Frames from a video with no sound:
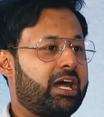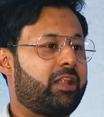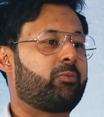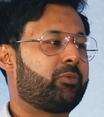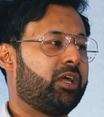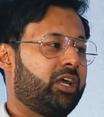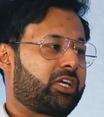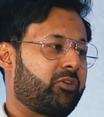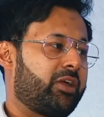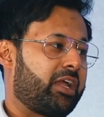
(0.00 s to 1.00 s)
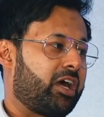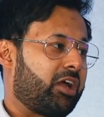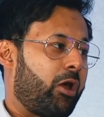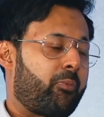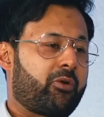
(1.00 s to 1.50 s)
help create
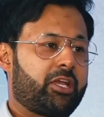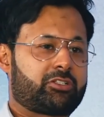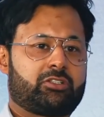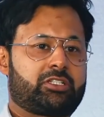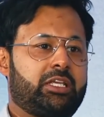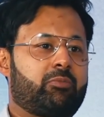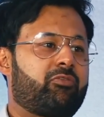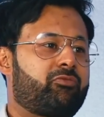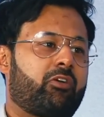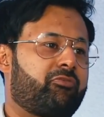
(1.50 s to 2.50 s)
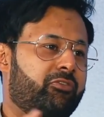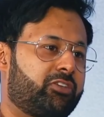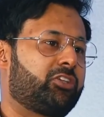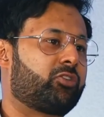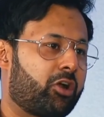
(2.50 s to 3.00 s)
an operational team of
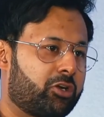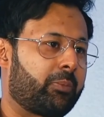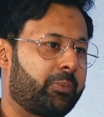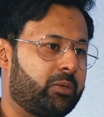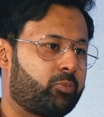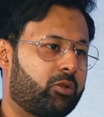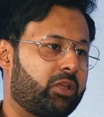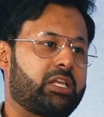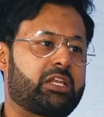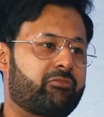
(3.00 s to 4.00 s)
50 to 100 people in